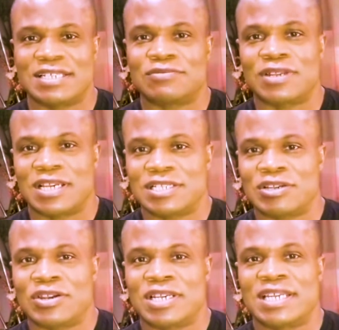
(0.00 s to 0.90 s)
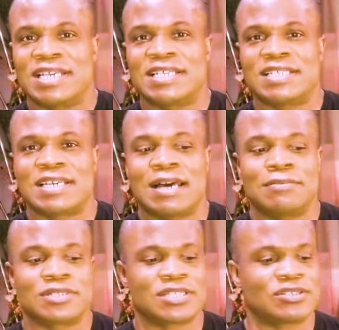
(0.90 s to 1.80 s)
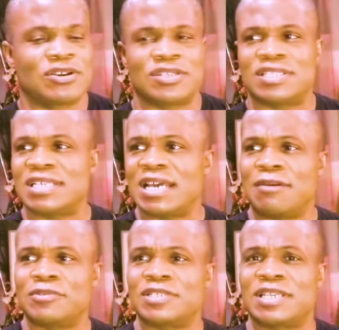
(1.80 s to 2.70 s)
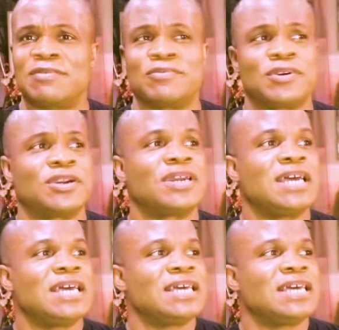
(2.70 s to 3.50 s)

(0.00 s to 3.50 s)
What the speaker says: That's when I started getting into comics. I started to see comic books everywhere.